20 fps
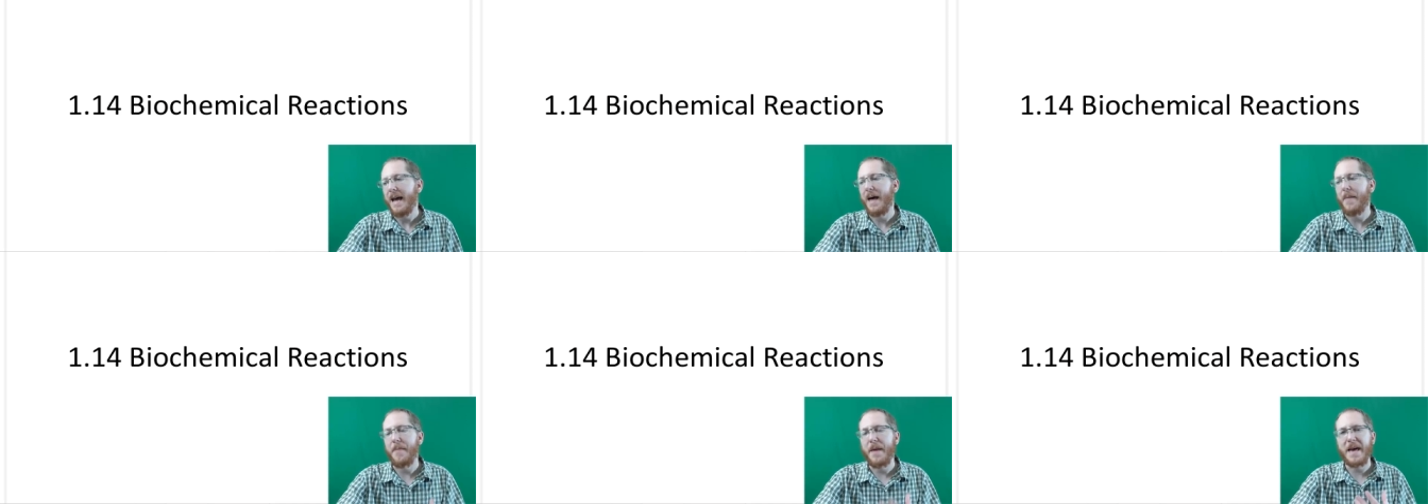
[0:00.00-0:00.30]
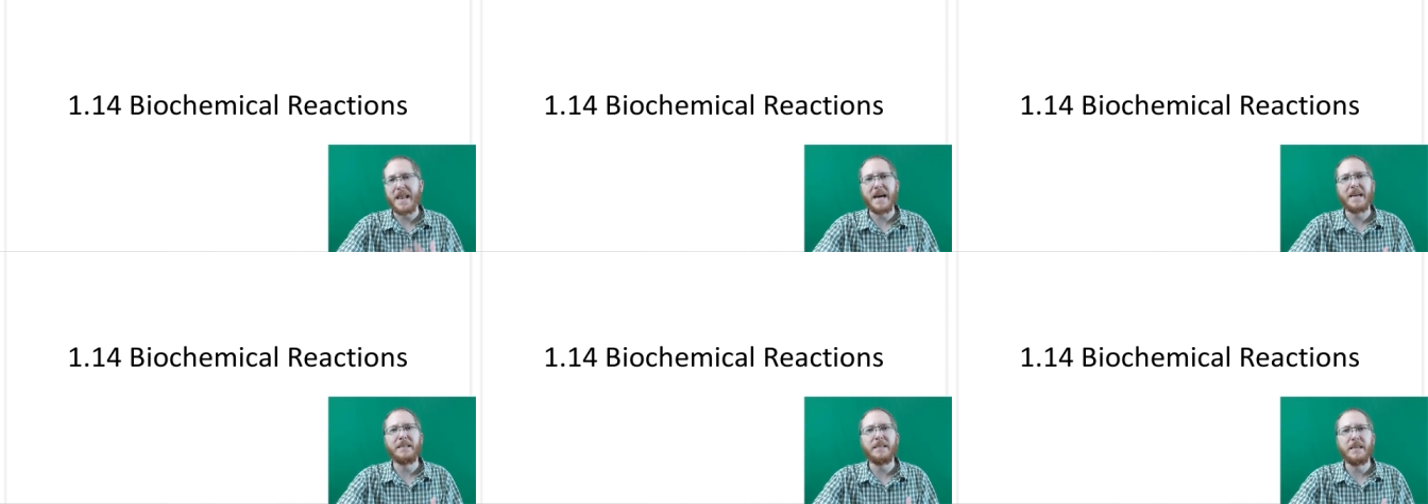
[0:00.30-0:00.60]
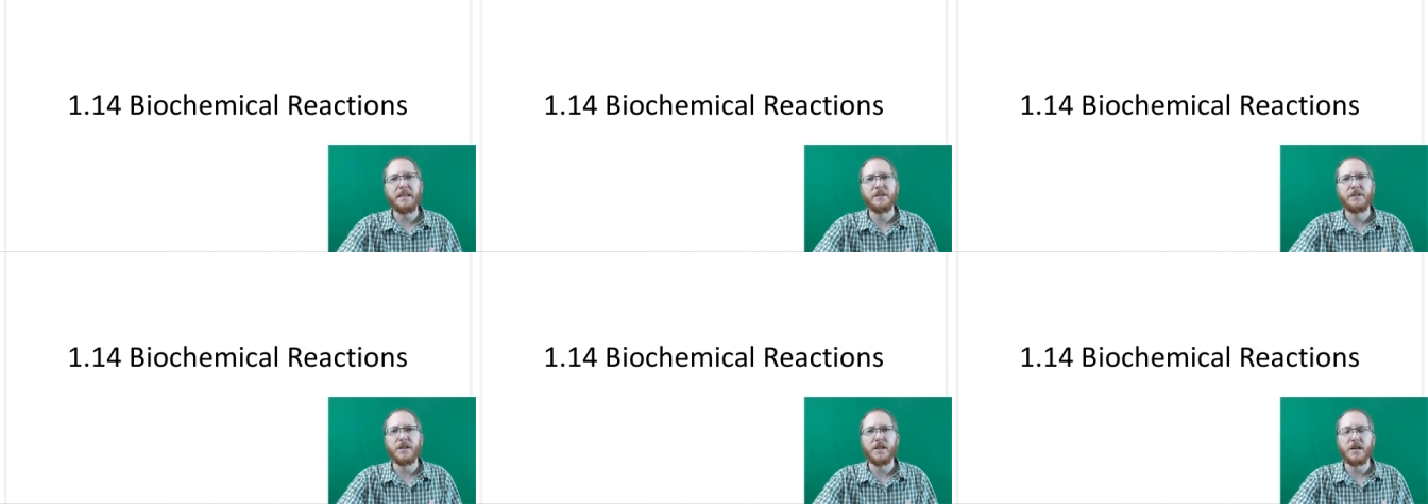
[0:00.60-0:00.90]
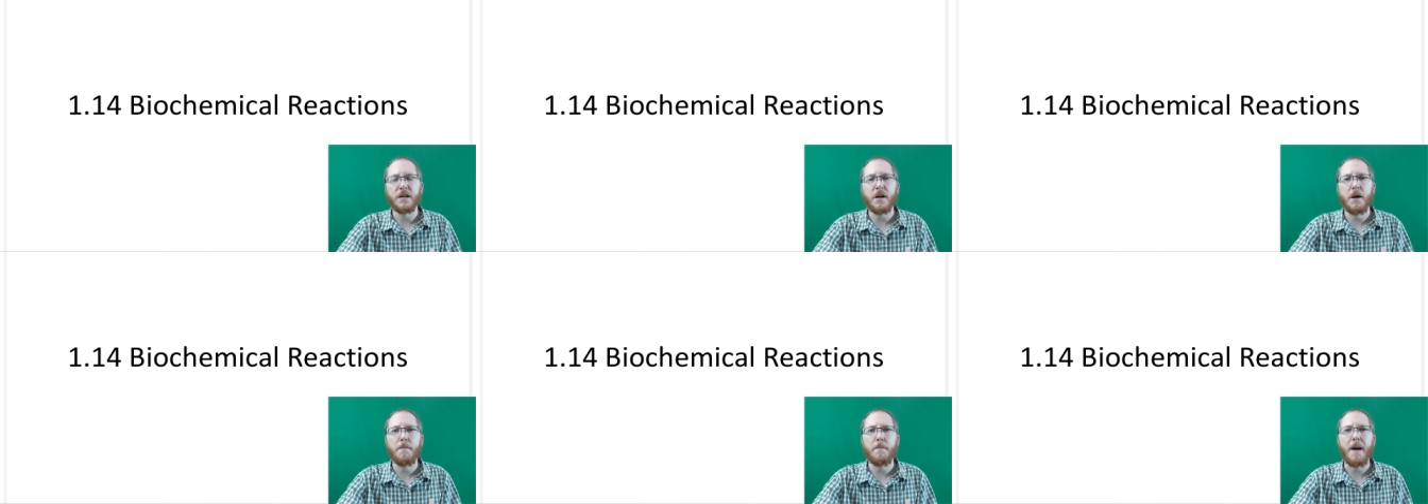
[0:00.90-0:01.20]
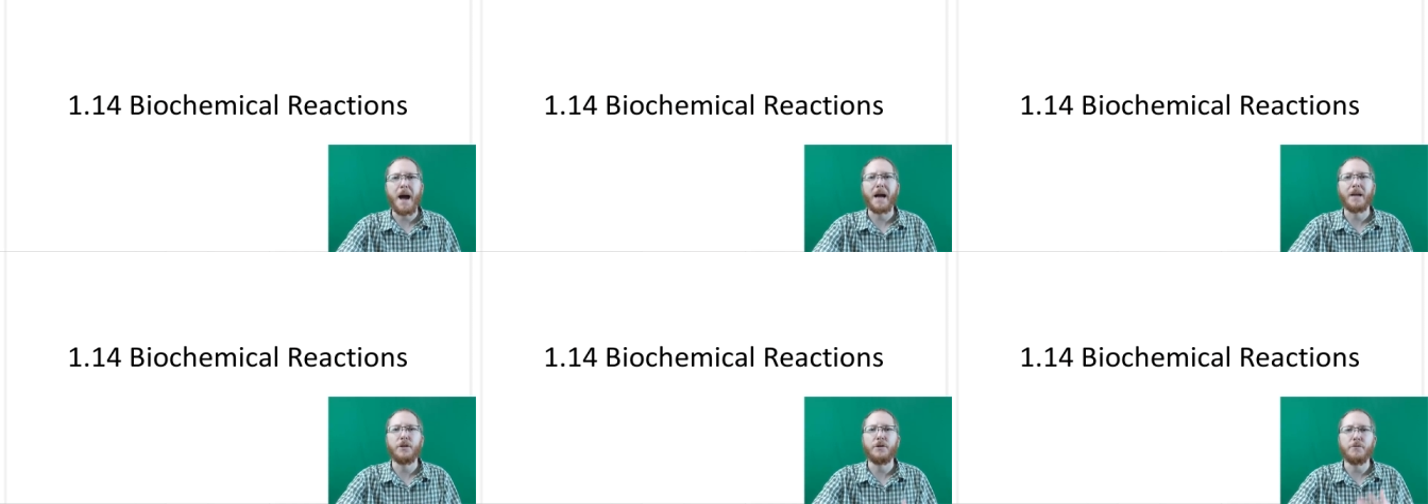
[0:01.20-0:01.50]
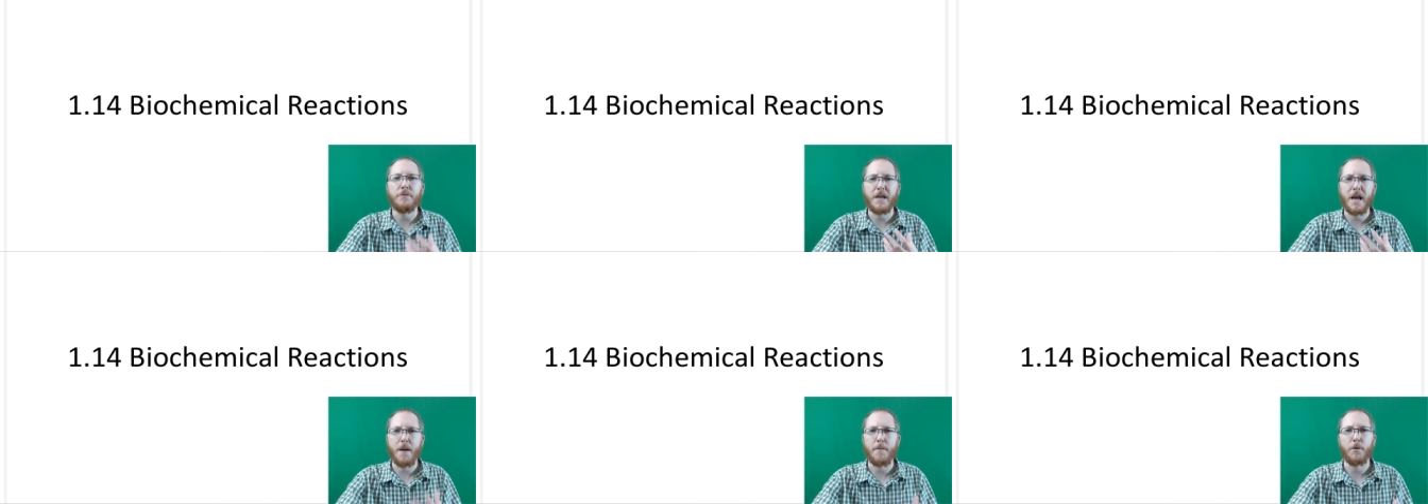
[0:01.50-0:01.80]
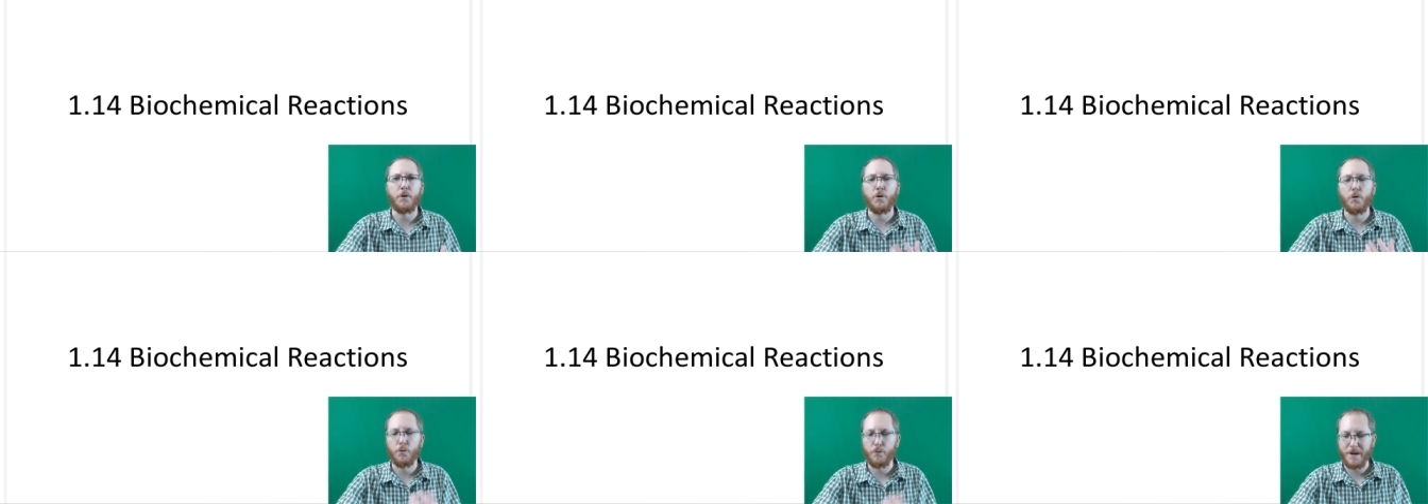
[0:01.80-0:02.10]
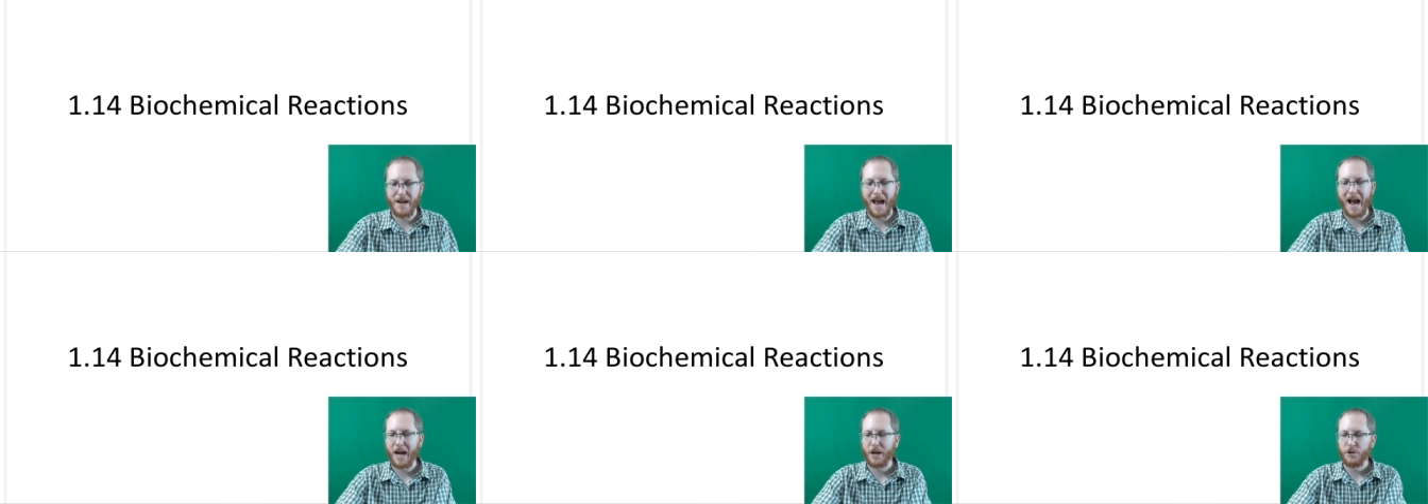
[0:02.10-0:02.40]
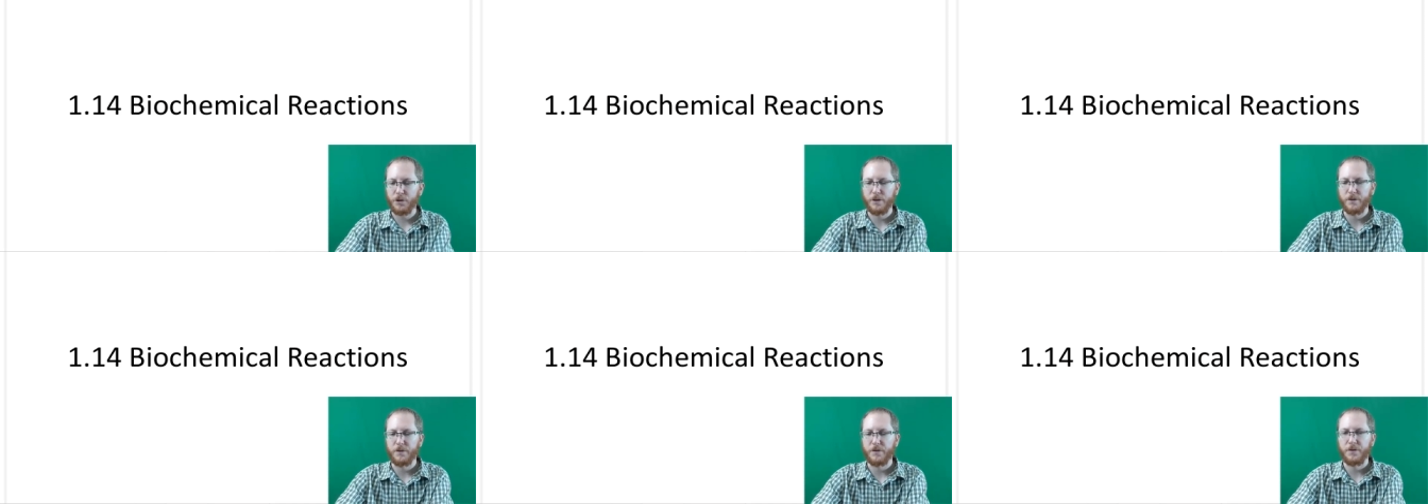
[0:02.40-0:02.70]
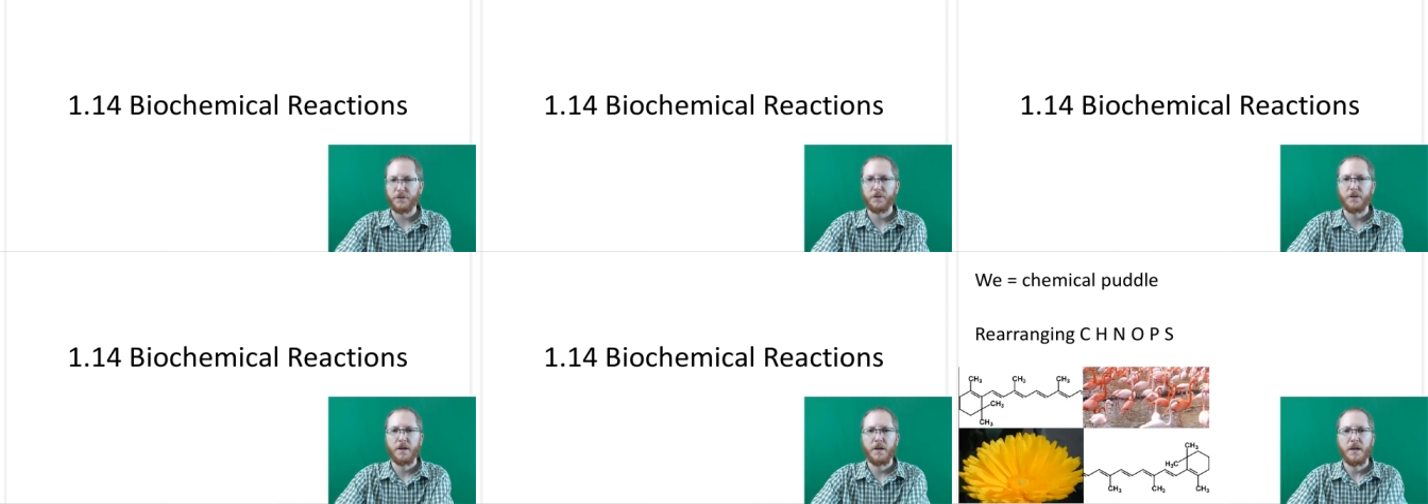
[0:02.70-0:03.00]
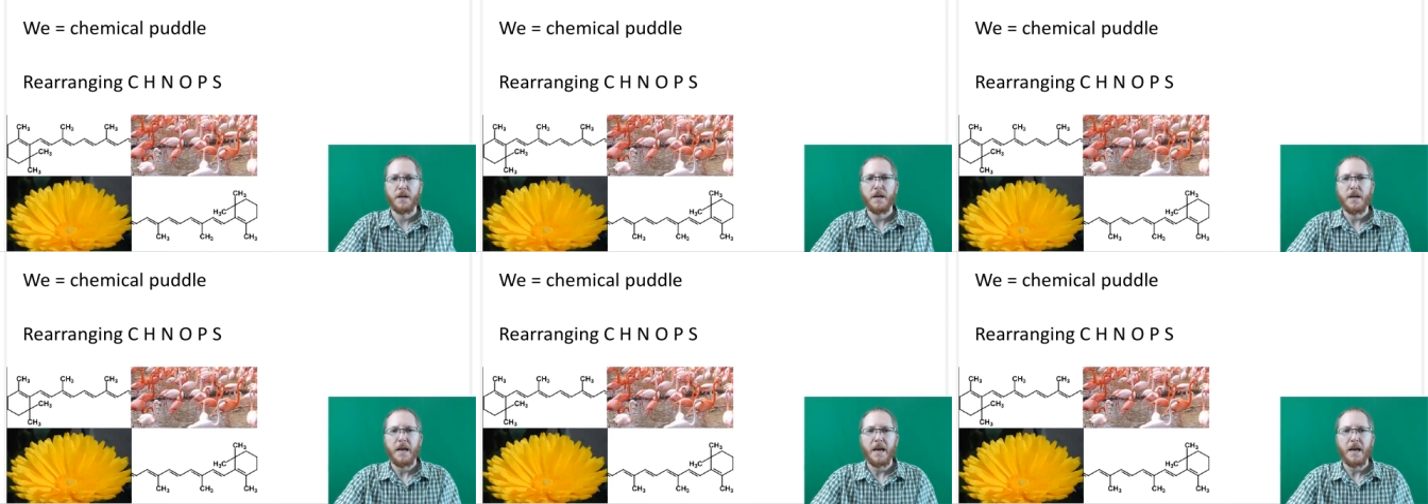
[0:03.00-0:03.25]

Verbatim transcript: And that idea is going to come back to chemical reactions.